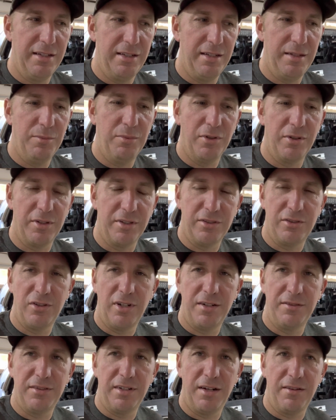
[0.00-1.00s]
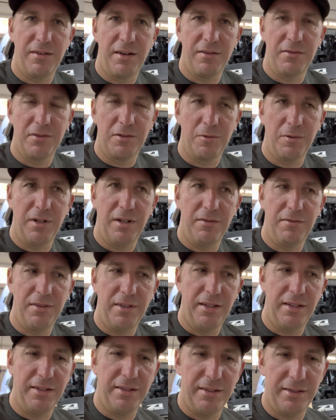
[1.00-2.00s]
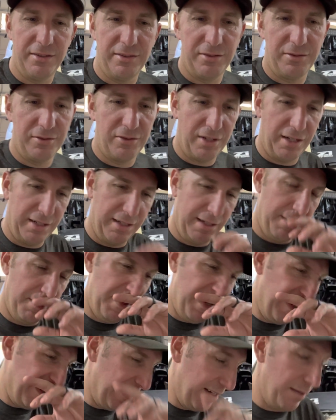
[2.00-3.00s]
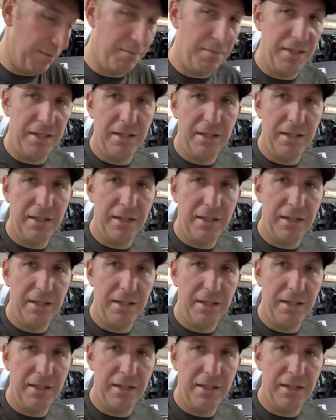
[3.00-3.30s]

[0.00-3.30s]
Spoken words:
He broke his drive shaft after he went off that and trying to get back up.